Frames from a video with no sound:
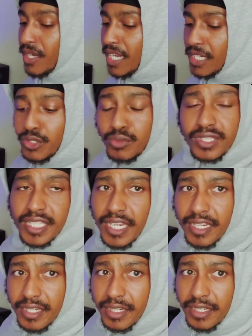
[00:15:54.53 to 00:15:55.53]
and you
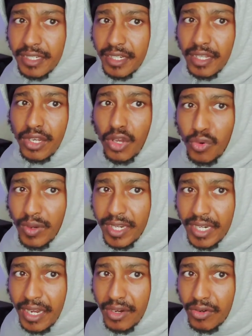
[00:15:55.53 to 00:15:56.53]
take your low
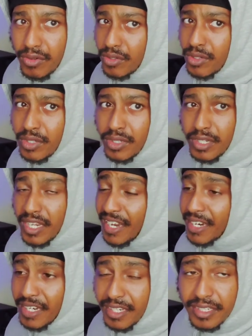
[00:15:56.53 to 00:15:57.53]
end out,
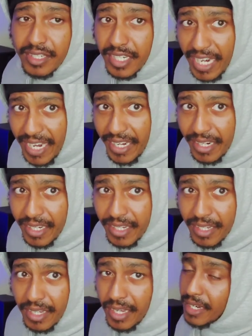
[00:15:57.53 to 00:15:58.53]
got a good gate
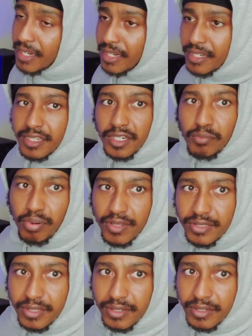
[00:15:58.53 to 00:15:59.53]
and a good
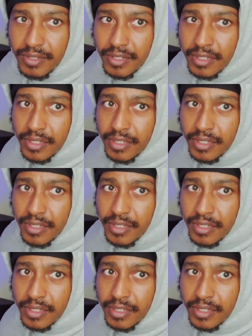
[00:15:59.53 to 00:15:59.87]
compressor,